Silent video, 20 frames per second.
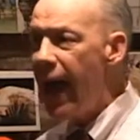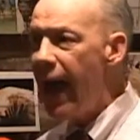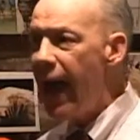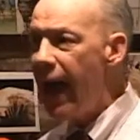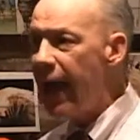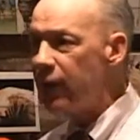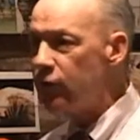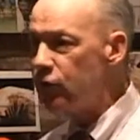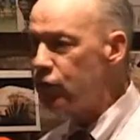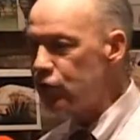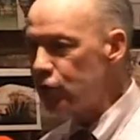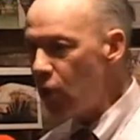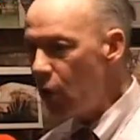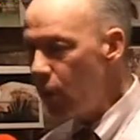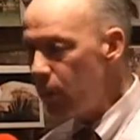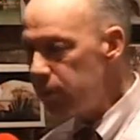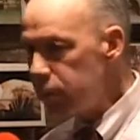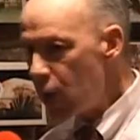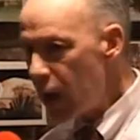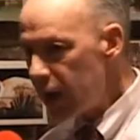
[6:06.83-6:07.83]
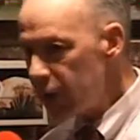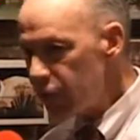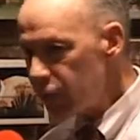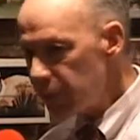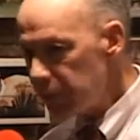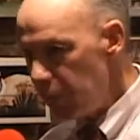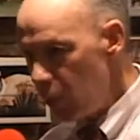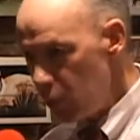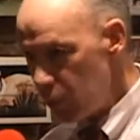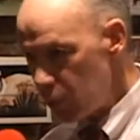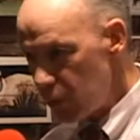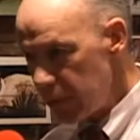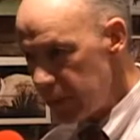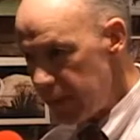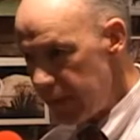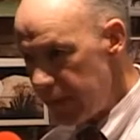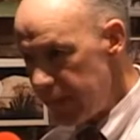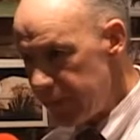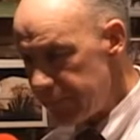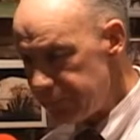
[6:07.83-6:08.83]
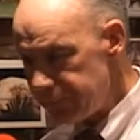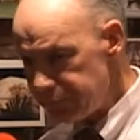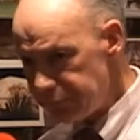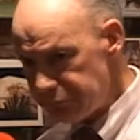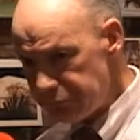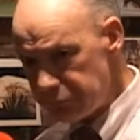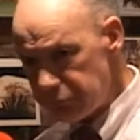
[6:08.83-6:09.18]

And Joe brought his poker game